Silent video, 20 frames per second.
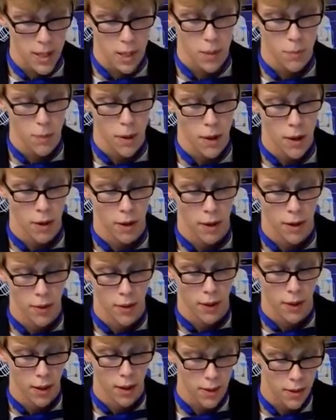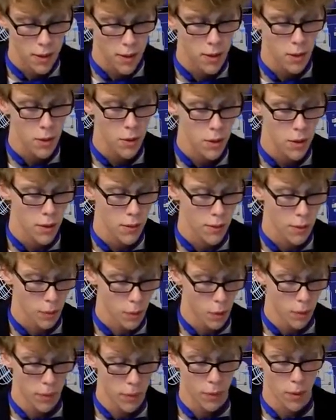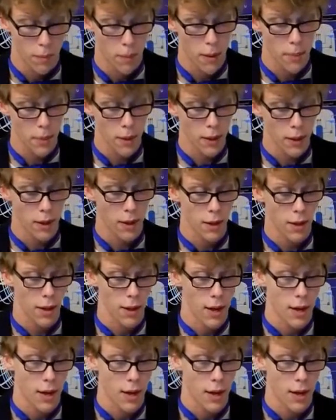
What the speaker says: this model on the Constitution of the Roman Republic